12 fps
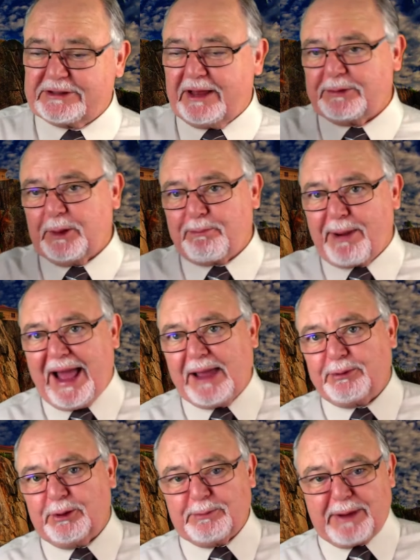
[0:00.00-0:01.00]
love the
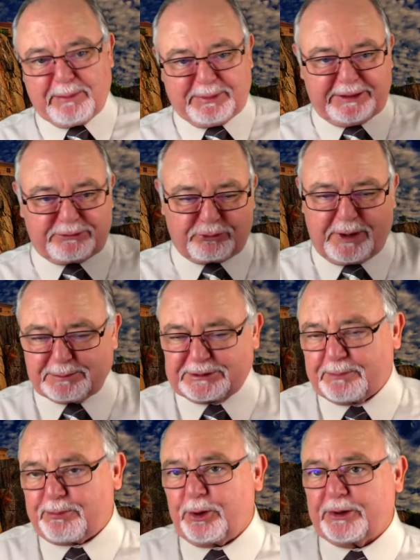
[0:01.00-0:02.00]
Bible, might be Trump
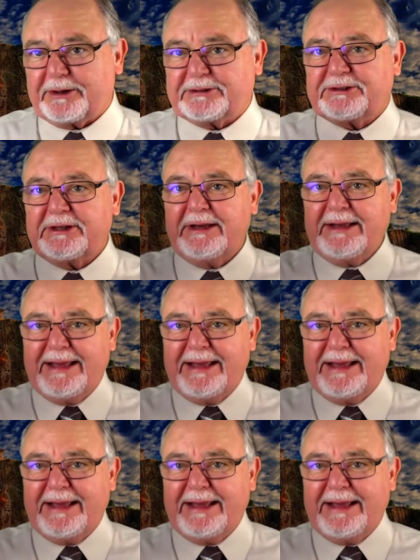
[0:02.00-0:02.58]
supporters,